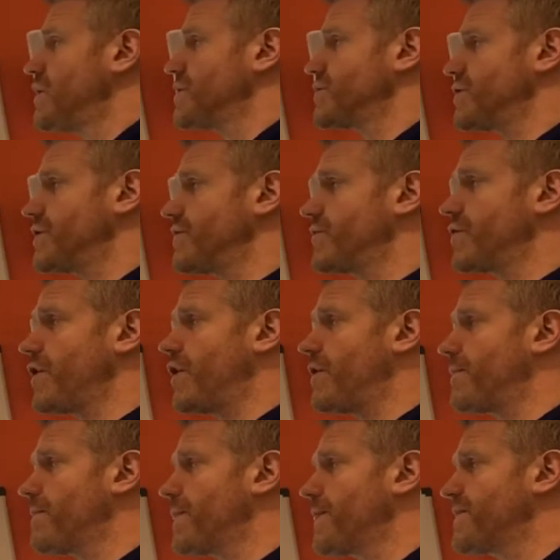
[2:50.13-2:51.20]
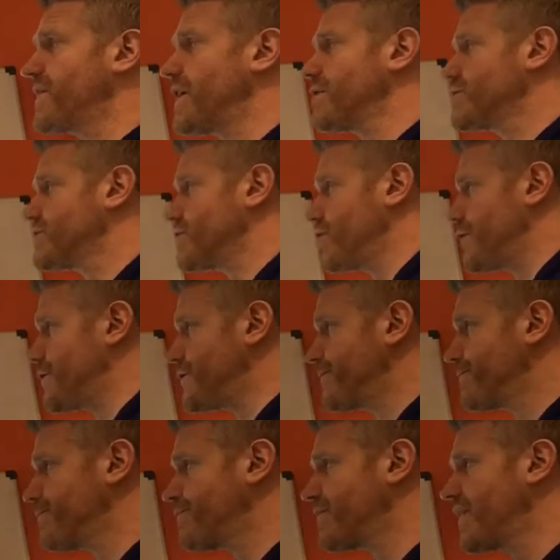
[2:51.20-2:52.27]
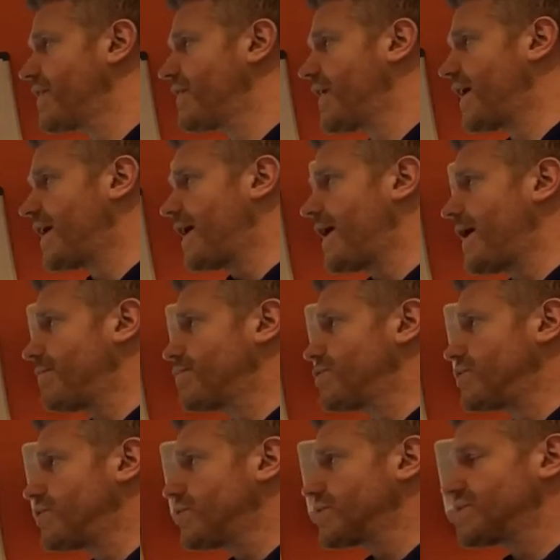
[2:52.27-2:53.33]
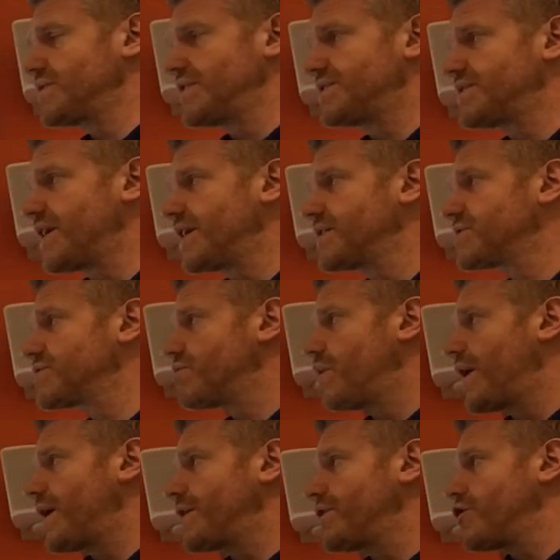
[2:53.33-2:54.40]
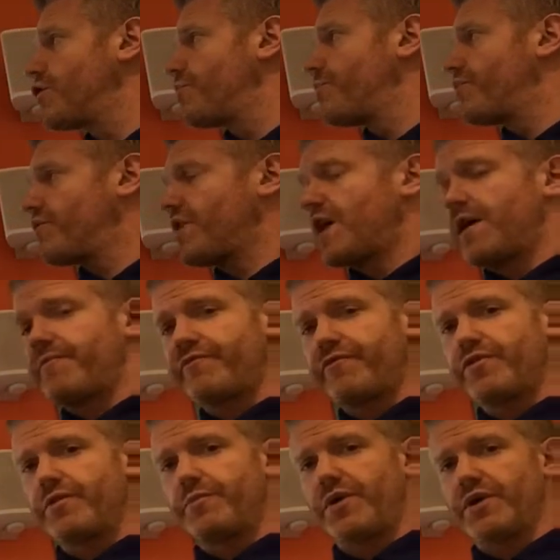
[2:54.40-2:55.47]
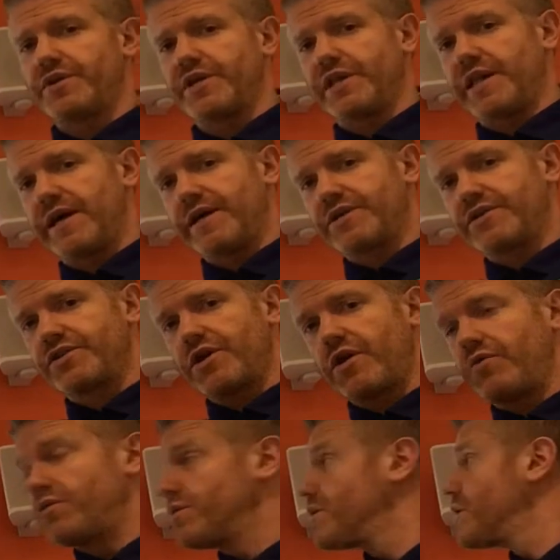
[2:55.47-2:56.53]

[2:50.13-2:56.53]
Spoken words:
So you've got deltoid. That abducts, it takes away the upper arm from the body like so.